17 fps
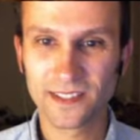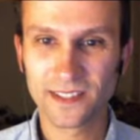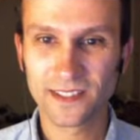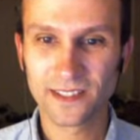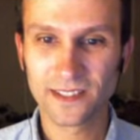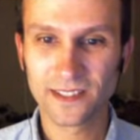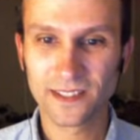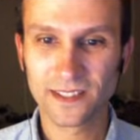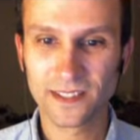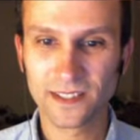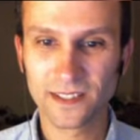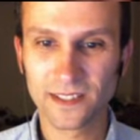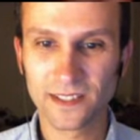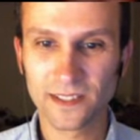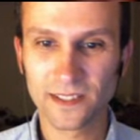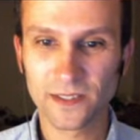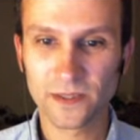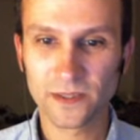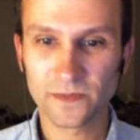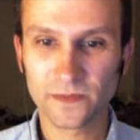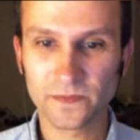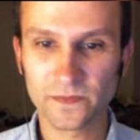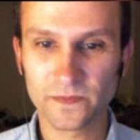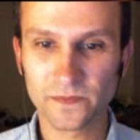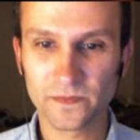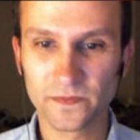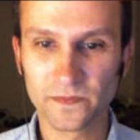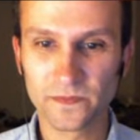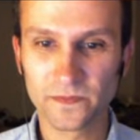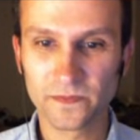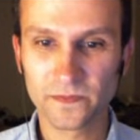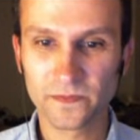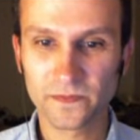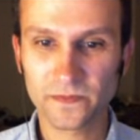
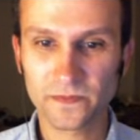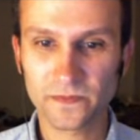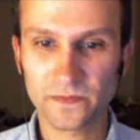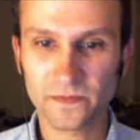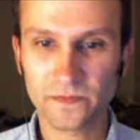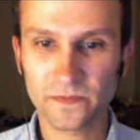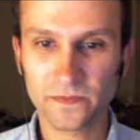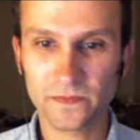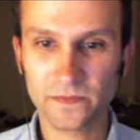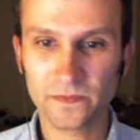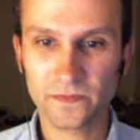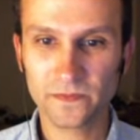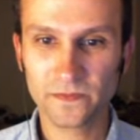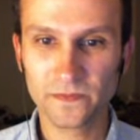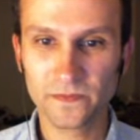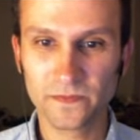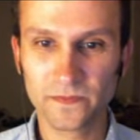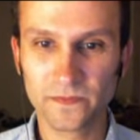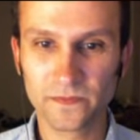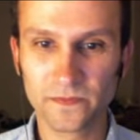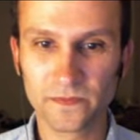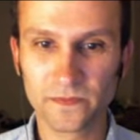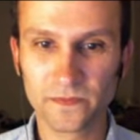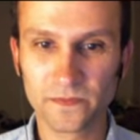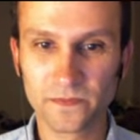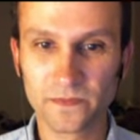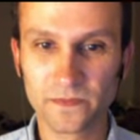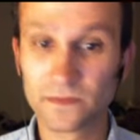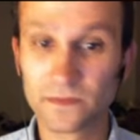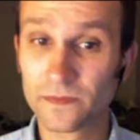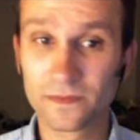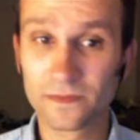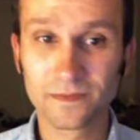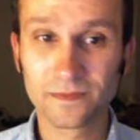
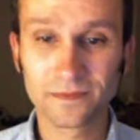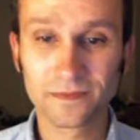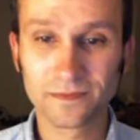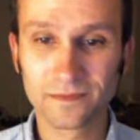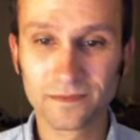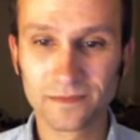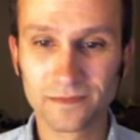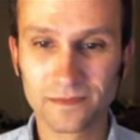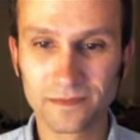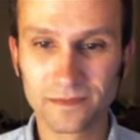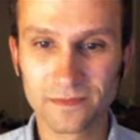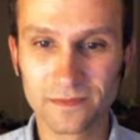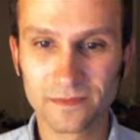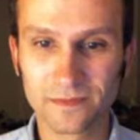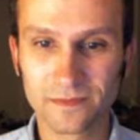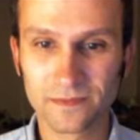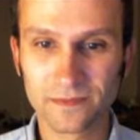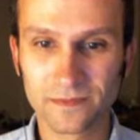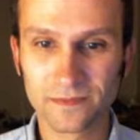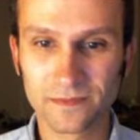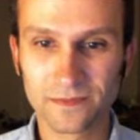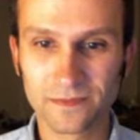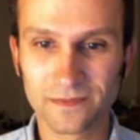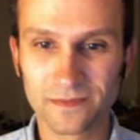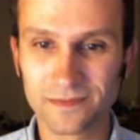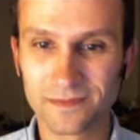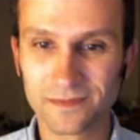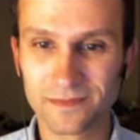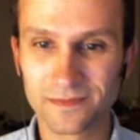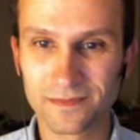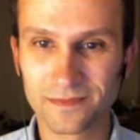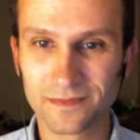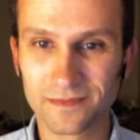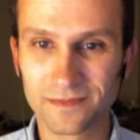(not speaking)